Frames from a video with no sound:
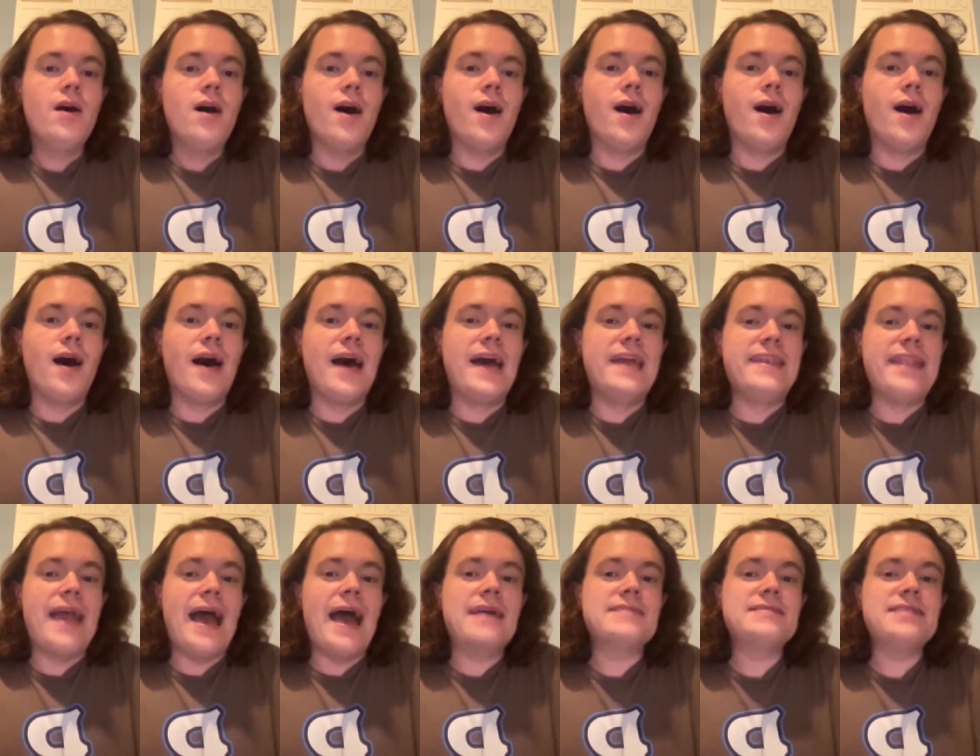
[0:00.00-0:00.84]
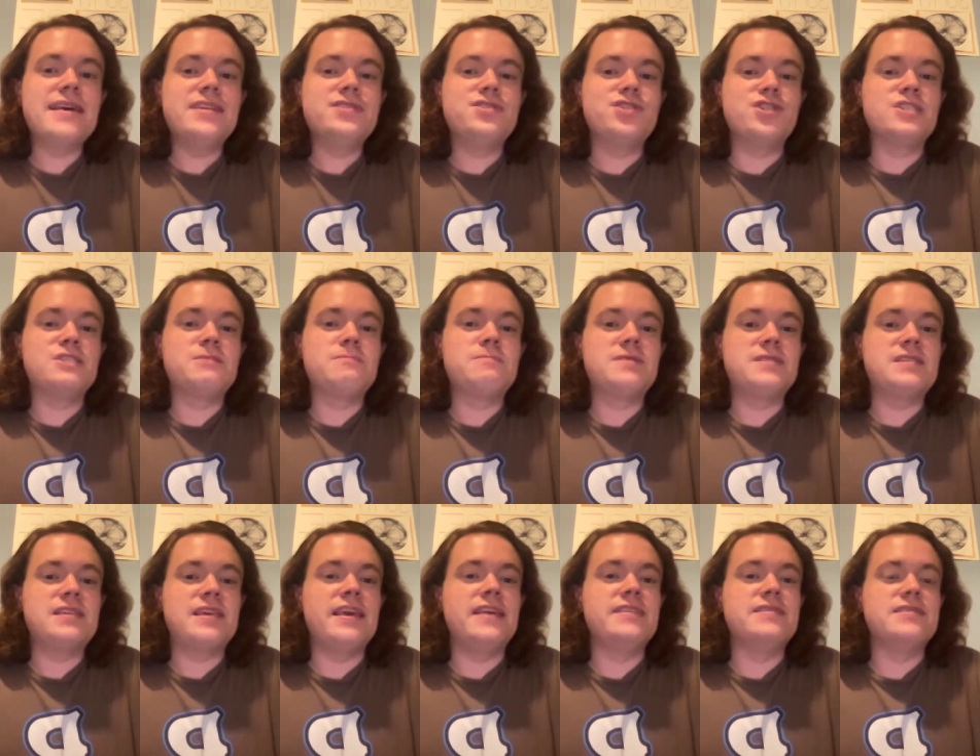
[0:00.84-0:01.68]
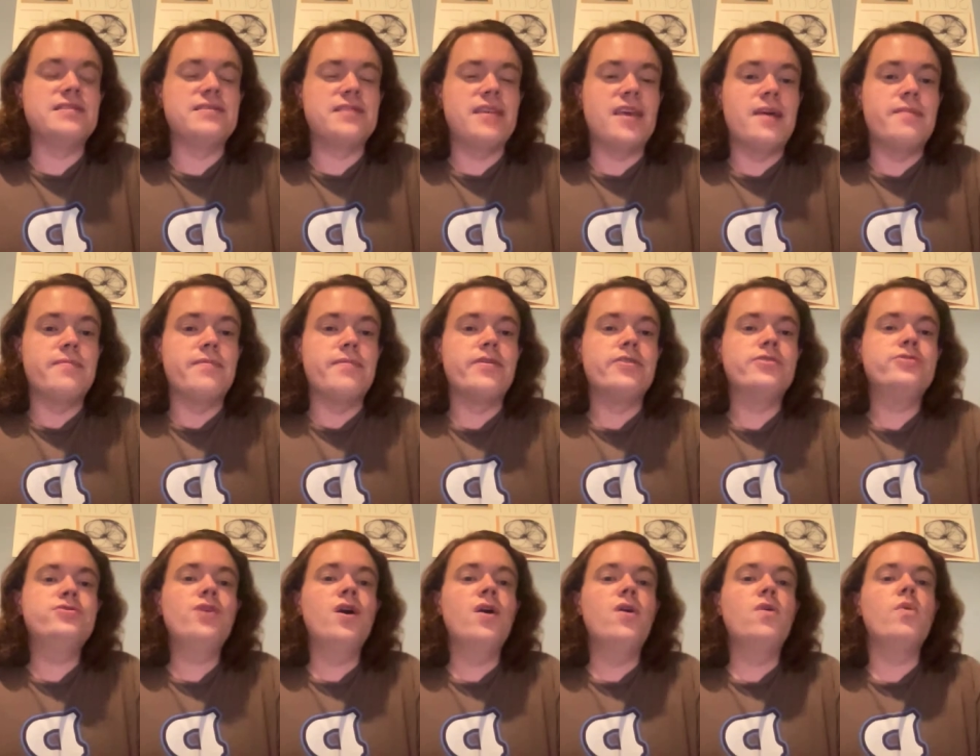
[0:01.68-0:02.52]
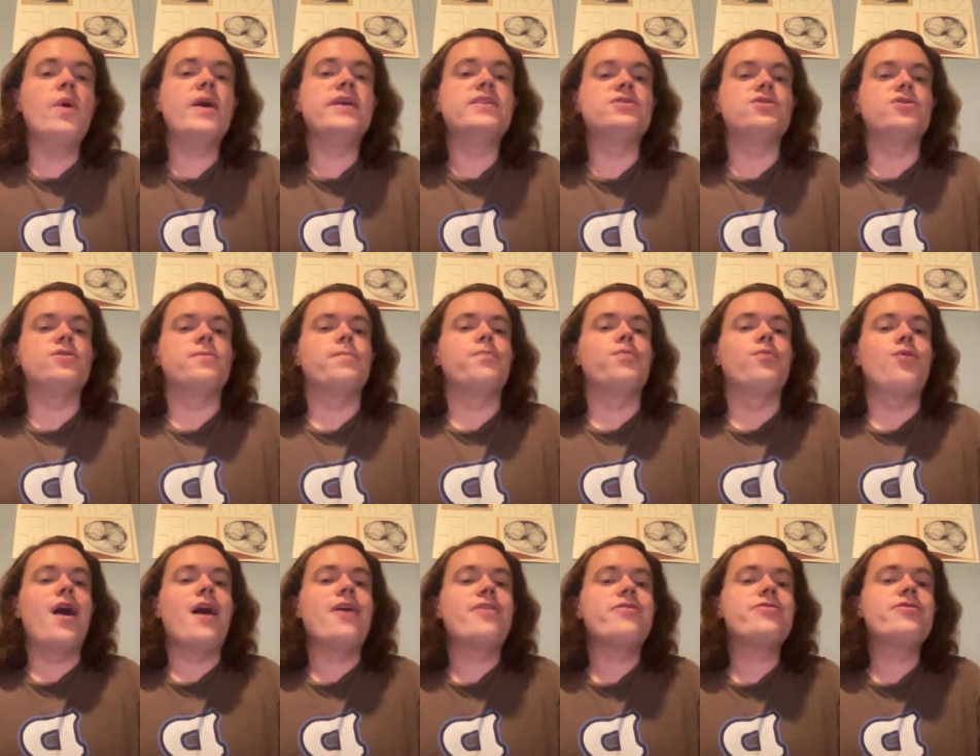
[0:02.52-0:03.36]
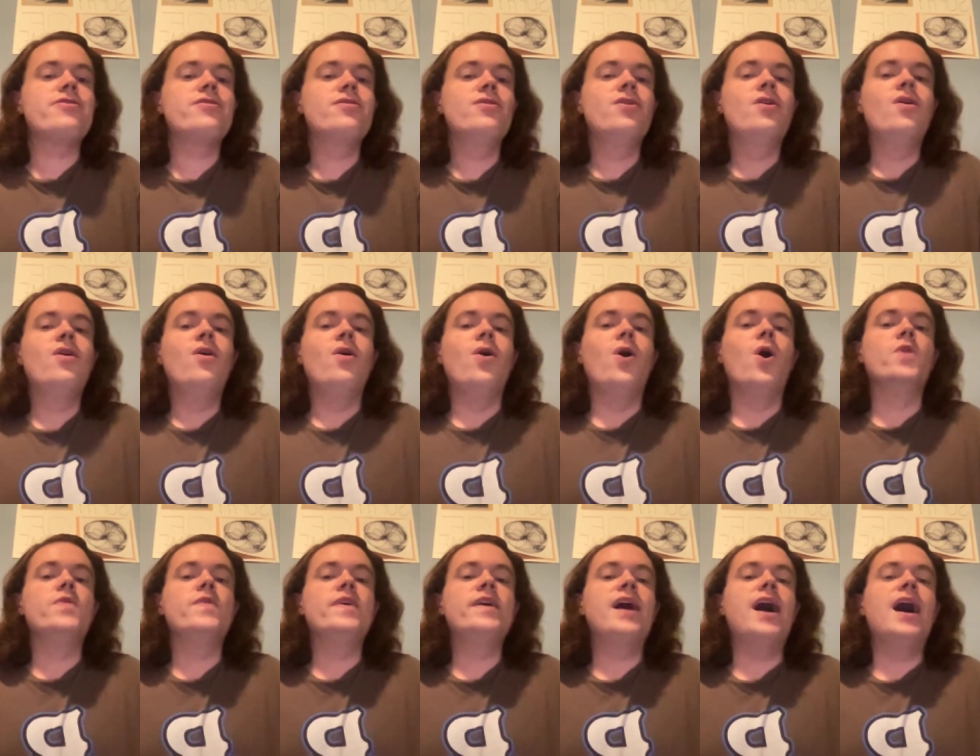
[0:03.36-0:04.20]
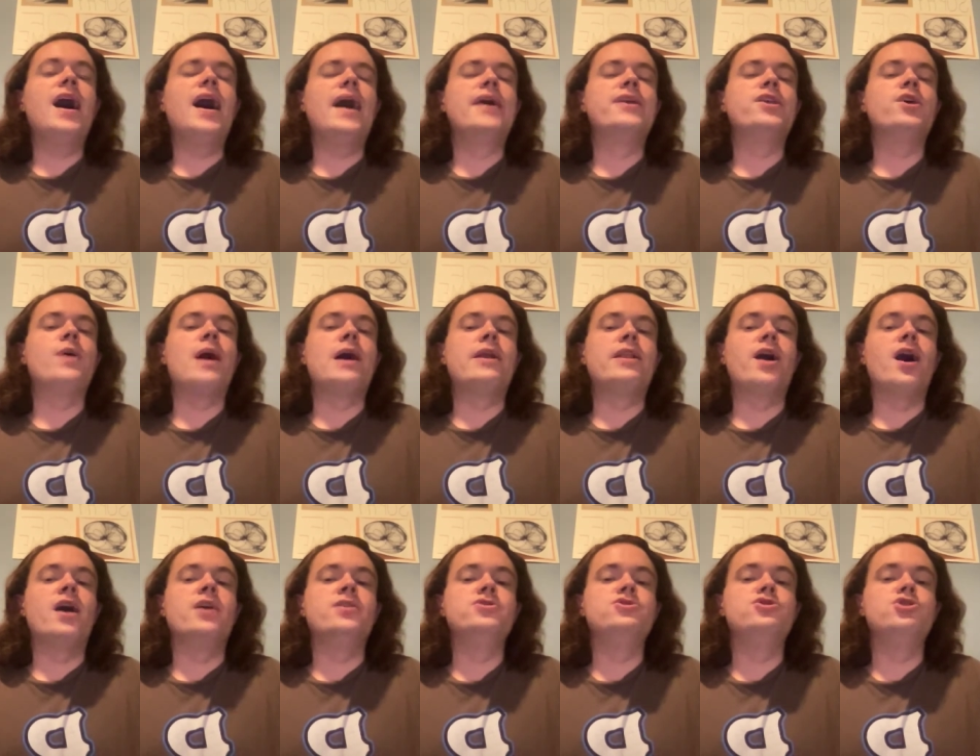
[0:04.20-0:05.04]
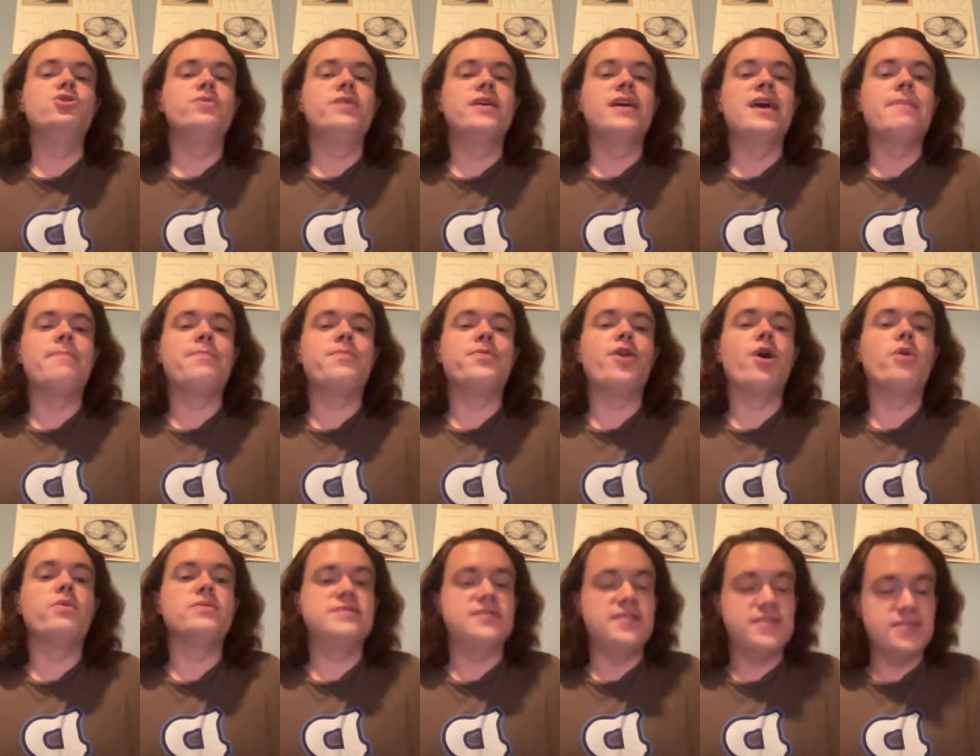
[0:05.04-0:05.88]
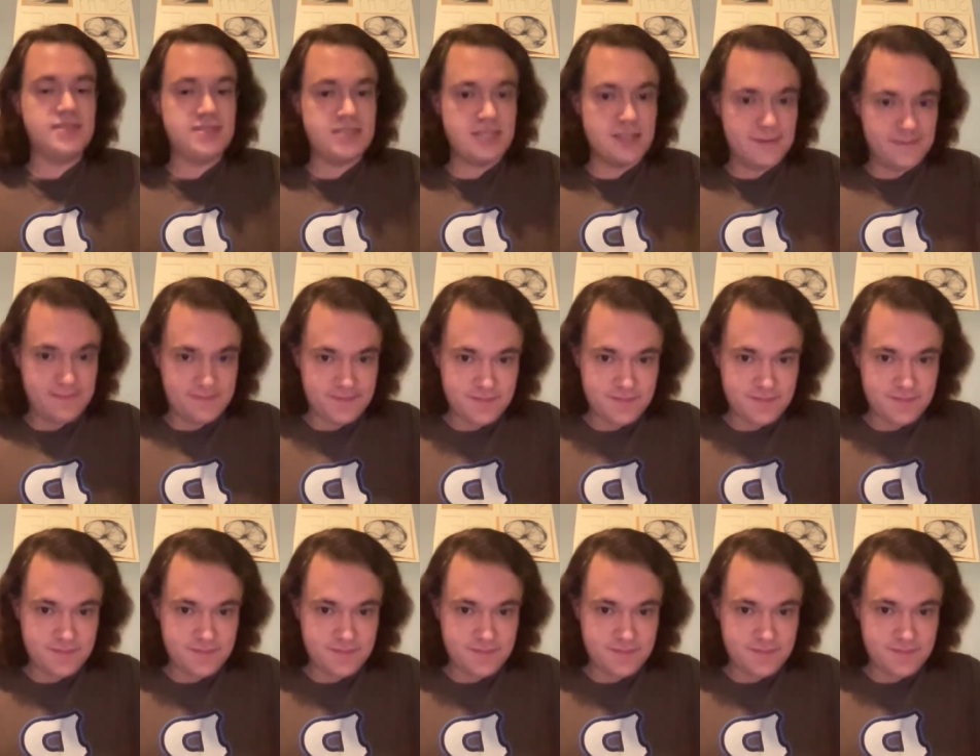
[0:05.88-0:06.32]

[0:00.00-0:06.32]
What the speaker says: And Nasseh just teases him. Don't waste your breath. Only I know how to undo the hypnosis.